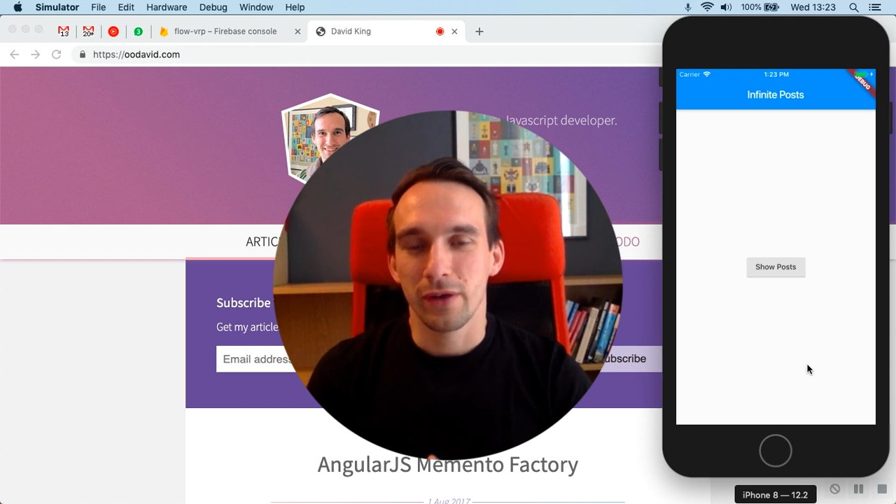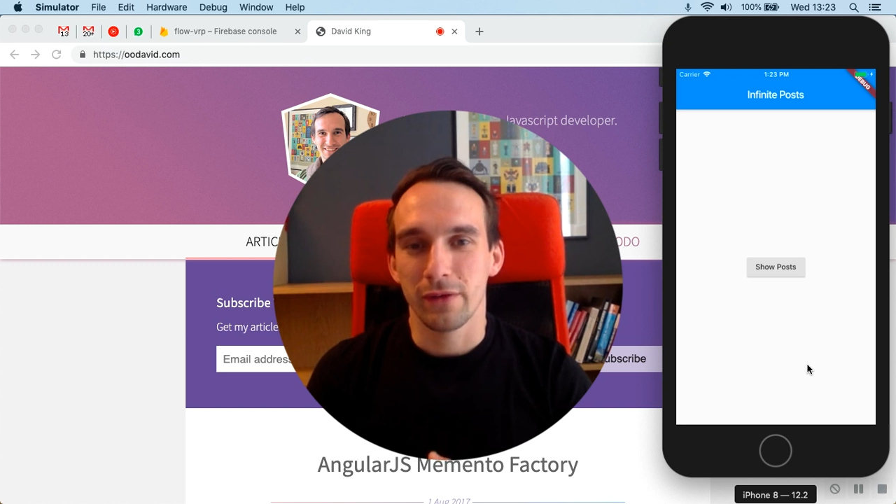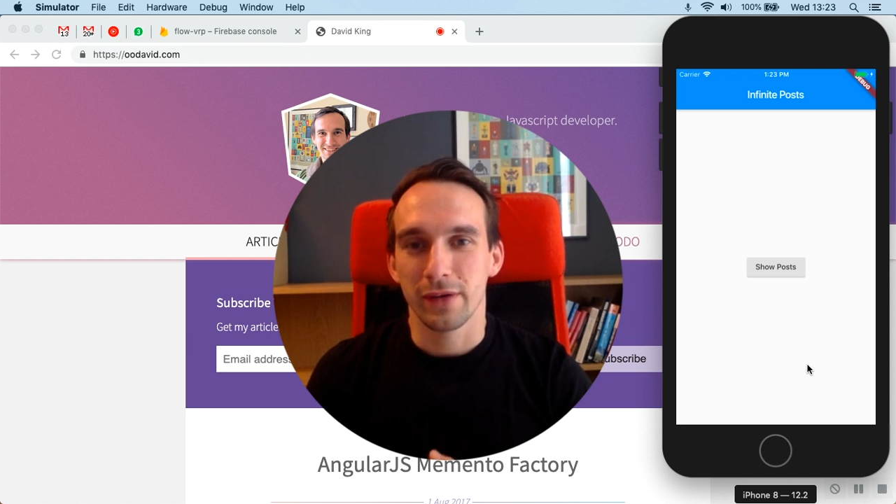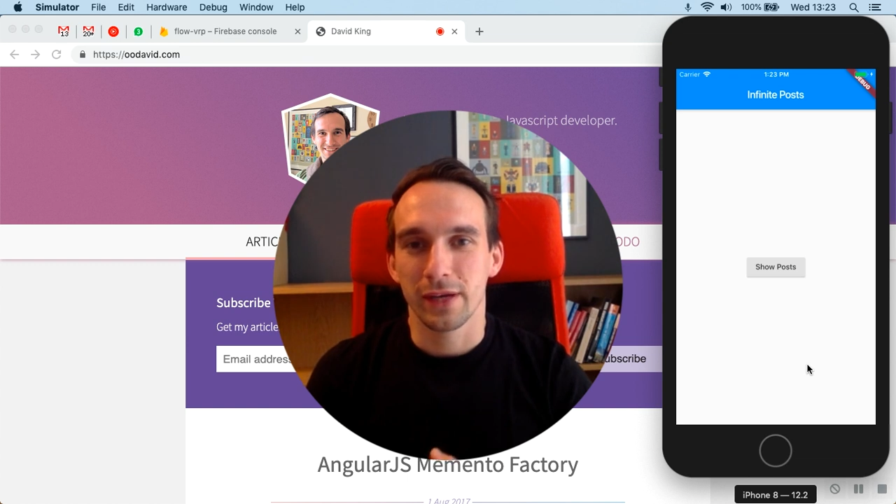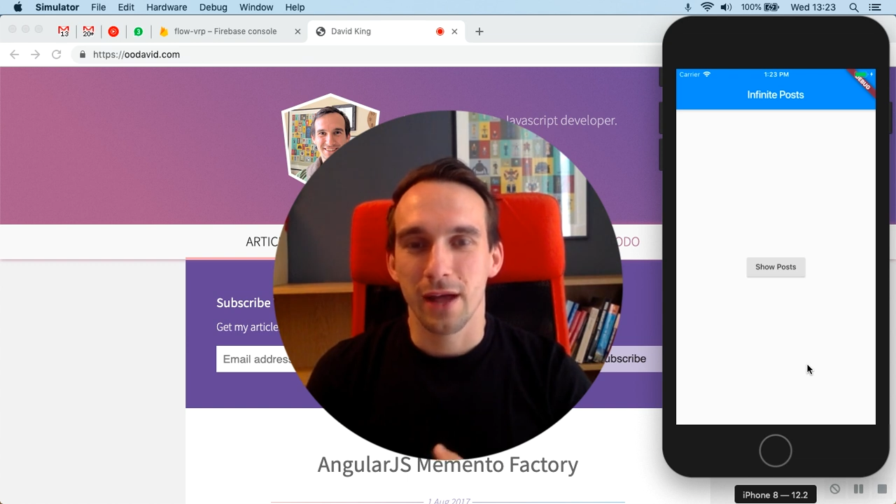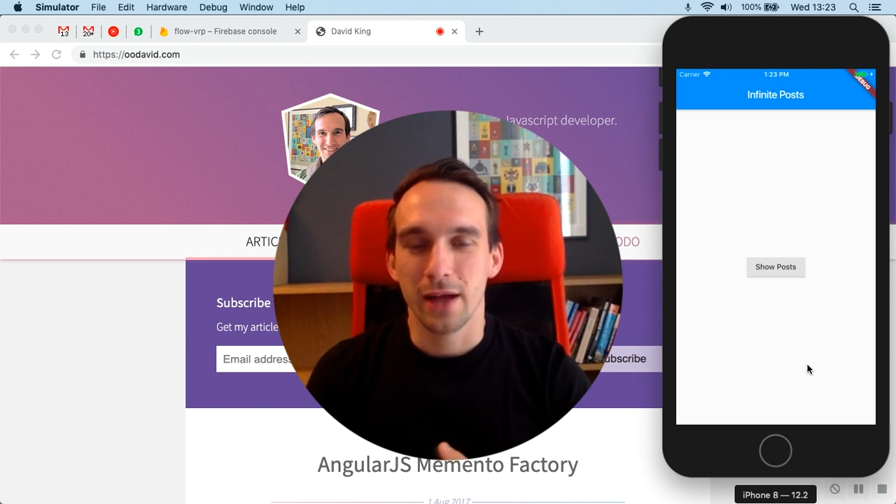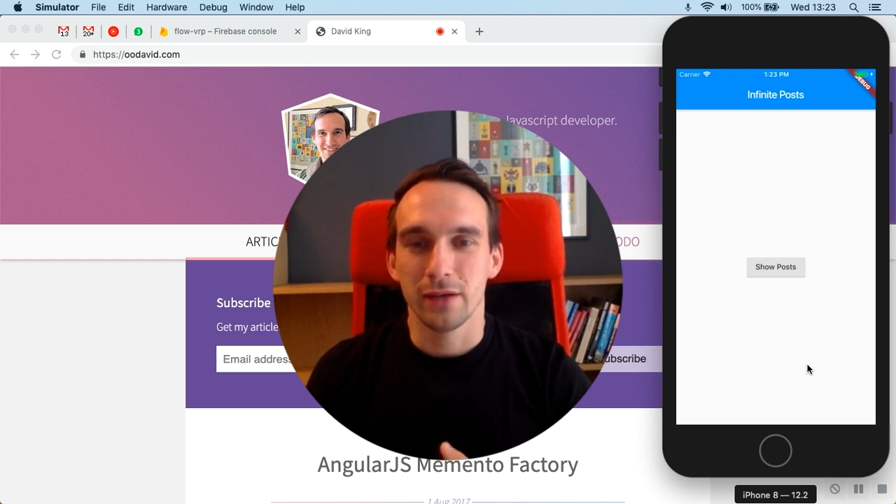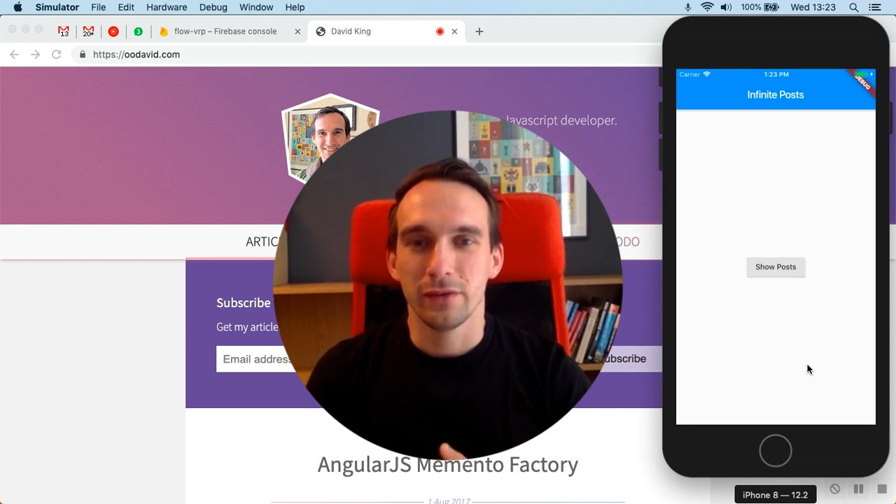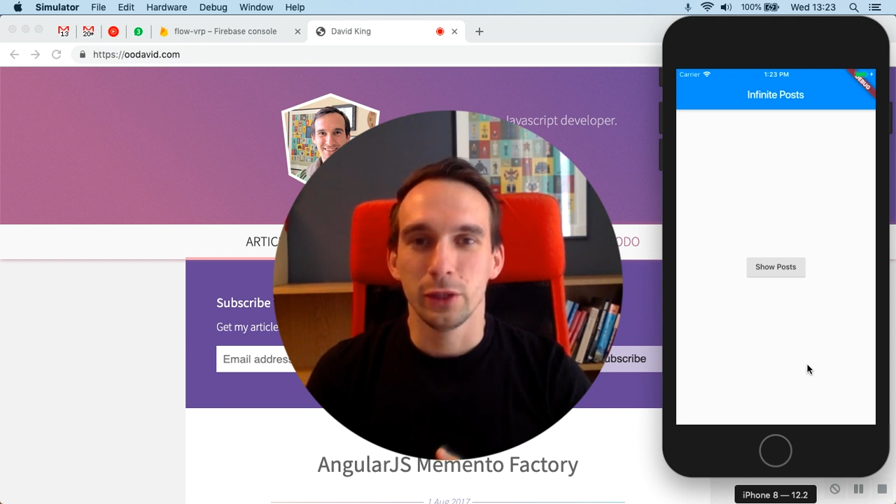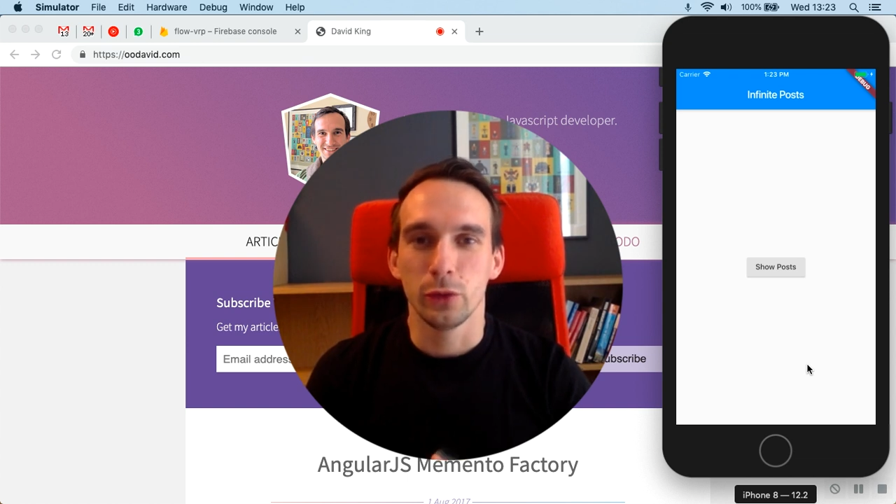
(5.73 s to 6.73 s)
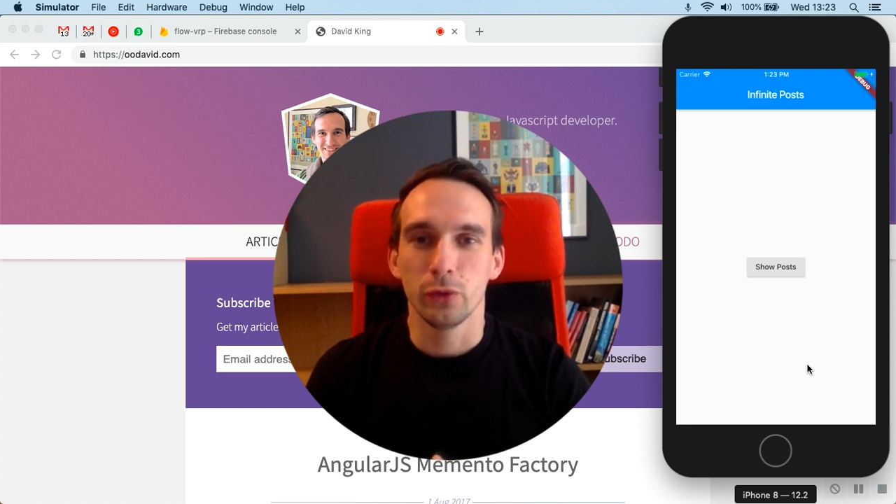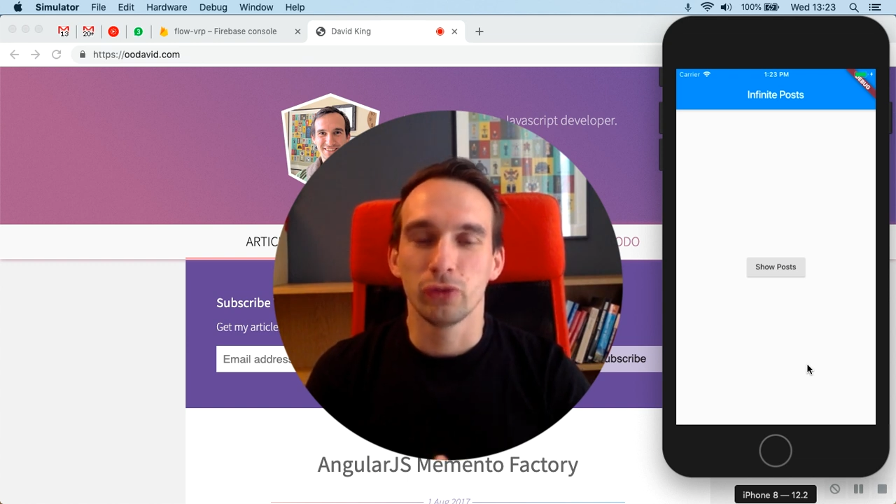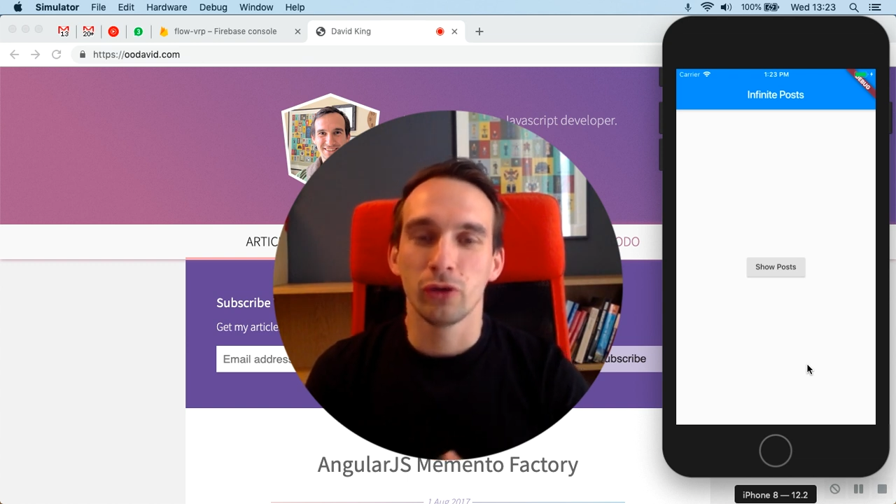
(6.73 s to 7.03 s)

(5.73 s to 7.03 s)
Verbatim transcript: Very, very kind of you.